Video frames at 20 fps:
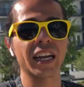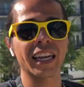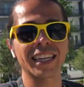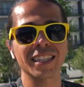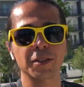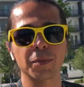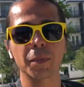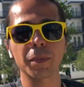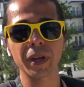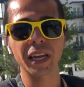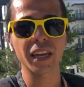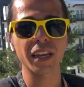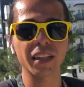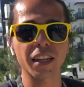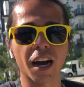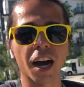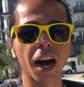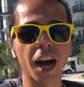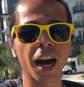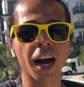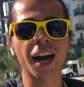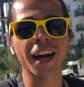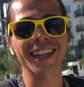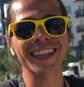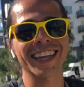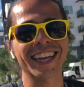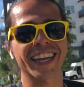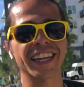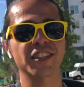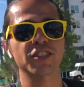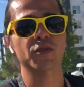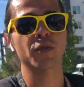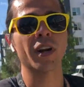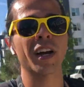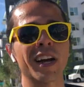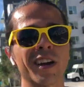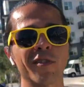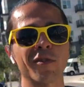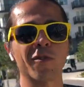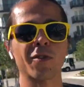it's been hot and
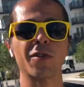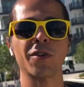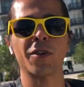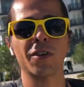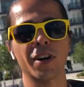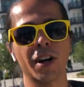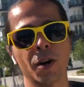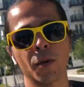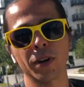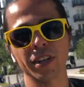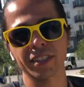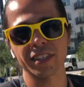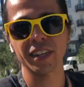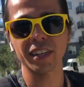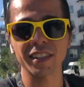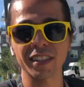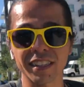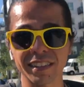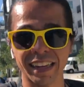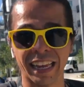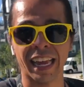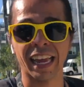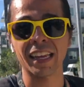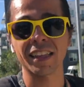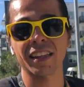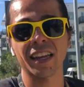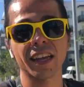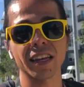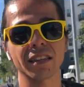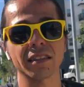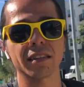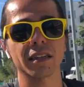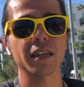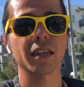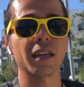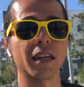dry for, I want to say at least eight days.